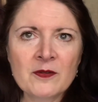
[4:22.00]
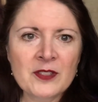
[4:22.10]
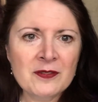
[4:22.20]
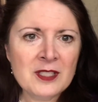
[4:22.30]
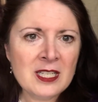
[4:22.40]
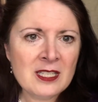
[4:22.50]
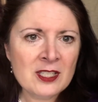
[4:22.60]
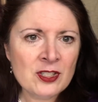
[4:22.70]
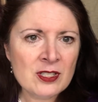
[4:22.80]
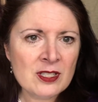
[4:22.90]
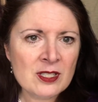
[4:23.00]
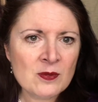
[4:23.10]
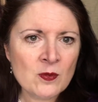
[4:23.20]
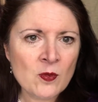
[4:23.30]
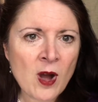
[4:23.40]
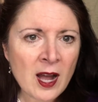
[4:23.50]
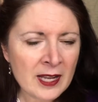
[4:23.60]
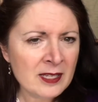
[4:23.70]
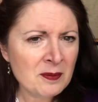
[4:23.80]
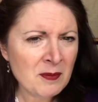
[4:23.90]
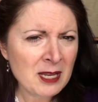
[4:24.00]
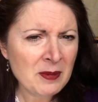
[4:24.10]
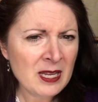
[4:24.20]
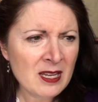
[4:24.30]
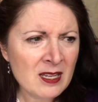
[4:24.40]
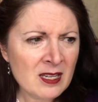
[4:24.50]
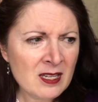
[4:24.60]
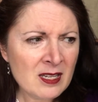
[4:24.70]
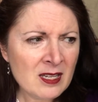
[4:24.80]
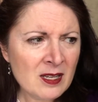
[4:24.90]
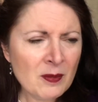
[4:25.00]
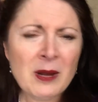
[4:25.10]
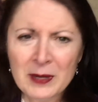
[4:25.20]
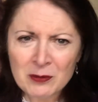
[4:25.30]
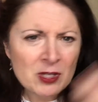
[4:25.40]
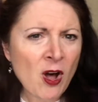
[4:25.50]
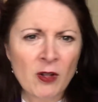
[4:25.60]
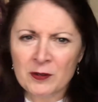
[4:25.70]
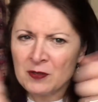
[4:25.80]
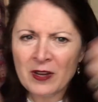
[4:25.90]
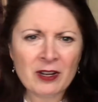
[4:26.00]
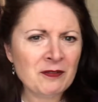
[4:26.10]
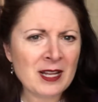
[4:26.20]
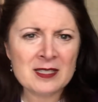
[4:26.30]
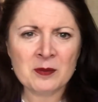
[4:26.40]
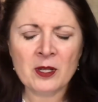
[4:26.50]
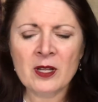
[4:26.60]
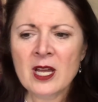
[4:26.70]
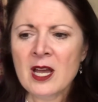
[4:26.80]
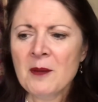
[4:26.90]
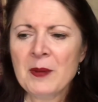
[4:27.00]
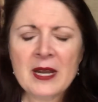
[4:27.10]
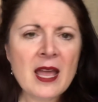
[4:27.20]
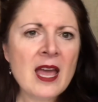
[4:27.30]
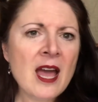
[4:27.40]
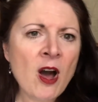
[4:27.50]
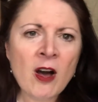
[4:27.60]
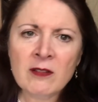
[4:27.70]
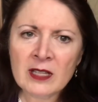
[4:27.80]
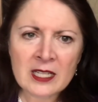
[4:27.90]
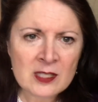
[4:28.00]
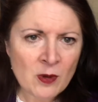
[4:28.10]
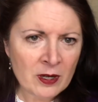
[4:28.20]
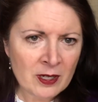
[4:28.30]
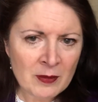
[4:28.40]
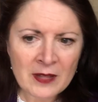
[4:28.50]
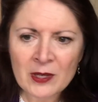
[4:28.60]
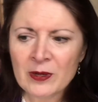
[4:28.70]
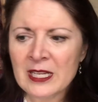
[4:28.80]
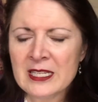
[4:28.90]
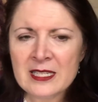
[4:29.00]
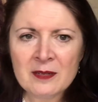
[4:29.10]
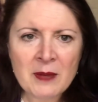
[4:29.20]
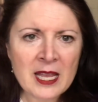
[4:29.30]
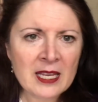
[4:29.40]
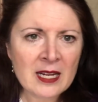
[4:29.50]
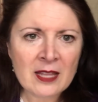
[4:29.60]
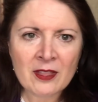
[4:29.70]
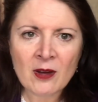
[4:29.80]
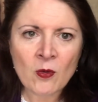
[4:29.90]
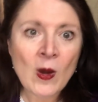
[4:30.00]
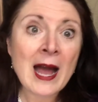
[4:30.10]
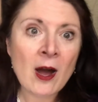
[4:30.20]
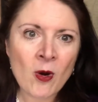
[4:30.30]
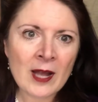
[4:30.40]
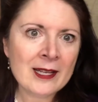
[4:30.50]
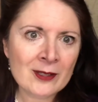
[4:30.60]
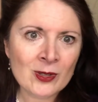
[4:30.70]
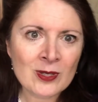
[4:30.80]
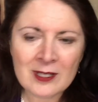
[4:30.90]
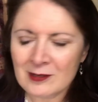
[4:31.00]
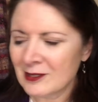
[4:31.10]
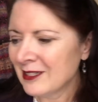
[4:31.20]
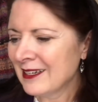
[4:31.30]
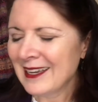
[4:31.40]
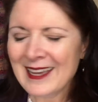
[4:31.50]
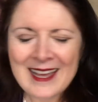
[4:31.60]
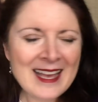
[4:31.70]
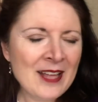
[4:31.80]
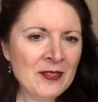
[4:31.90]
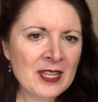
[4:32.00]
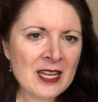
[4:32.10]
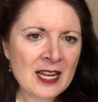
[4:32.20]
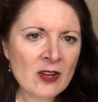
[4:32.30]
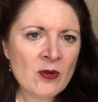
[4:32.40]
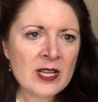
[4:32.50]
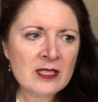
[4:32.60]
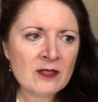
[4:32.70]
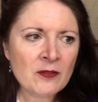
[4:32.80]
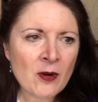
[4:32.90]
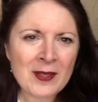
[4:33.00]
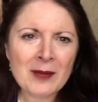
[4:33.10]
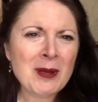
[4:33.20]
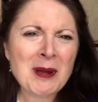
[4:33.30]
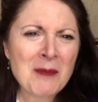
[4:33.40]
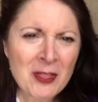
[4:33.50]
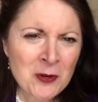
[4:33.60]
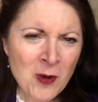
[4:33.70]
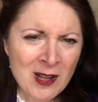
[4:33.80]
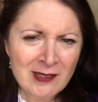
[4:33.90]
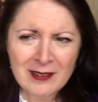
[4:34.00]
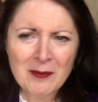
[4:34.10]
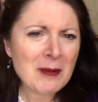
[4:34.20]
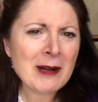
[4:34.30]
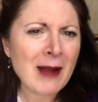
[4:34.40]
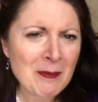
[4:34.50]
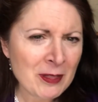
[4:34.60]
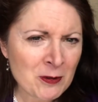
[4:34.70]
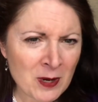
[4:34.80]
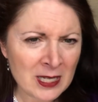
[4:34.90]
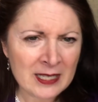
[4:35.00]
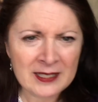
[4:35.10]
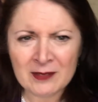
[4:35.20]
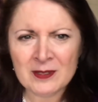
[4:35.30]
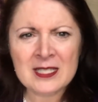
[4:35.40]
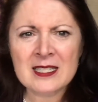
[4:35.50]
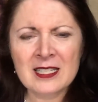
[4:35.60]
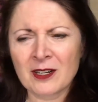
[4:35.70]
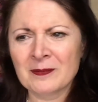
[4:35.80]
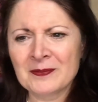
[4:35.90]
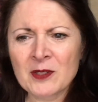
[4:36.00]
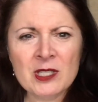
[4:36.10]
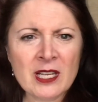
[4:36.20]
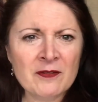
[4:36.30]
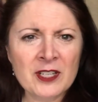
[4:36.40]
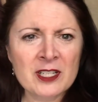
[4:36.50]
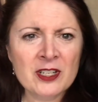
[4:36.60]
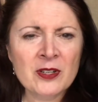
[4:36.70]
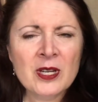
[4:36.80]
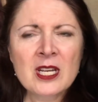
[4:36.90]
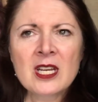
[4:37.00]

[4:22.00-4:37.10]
15 inches wide maybe but I mean it was all it was very flexible but all the ladies wanted them and they were easy to make and I thought wow I can do this and then I quit for I think I made my mother one I made my grandmother one it was you know it was kind of fun to do